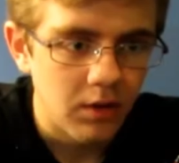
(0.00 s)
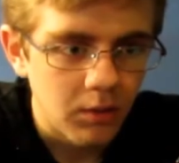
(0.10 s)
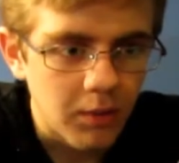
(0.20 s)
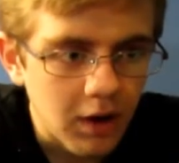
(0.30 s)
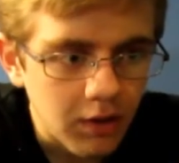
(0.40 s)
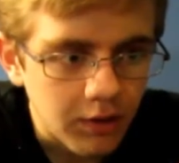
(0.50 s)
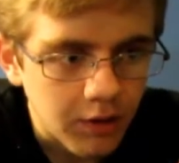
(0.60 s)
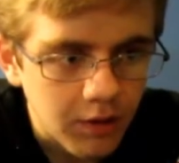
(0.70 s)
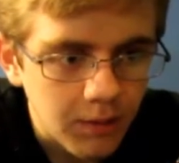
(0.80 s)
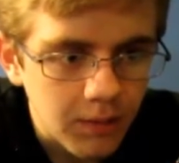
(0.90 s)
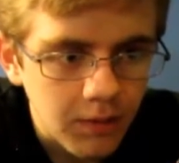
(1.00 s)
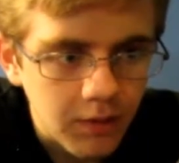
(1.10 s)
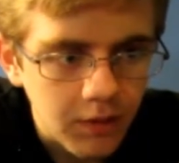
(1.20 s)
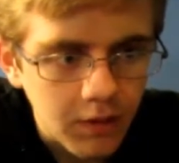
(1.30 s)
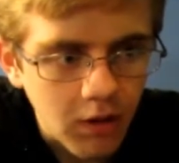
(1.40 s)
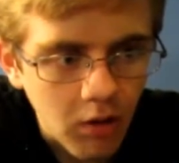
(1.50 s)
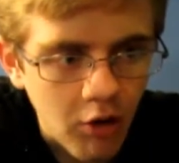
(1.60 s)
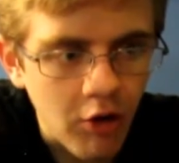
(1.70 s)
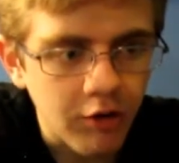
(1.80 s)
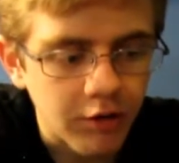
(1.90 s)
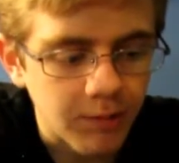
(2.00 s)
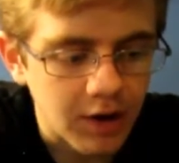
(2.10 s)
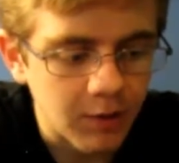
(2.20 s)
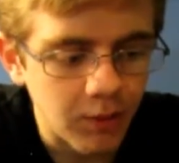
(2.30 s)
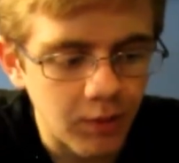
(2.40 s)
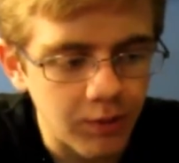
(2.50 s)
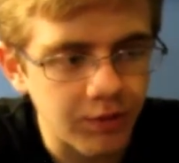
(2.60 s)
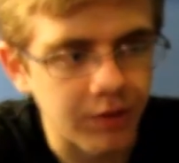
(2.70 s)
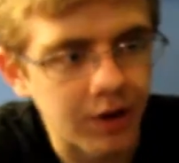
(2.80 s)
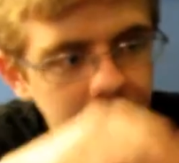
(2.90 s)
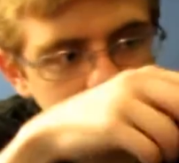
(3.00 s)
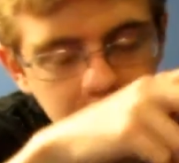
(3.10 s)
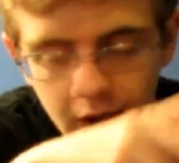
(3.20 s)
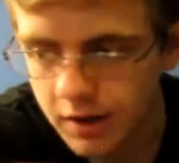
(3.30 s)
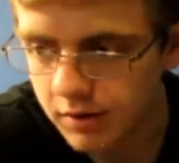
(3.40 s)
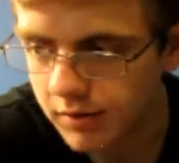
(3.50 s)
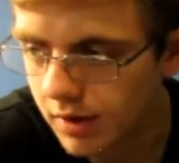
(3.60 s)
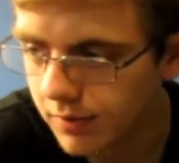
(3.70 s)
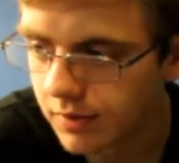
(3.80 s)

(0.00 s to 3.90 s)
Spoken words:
Regular claws and mandibles and neck and stuff,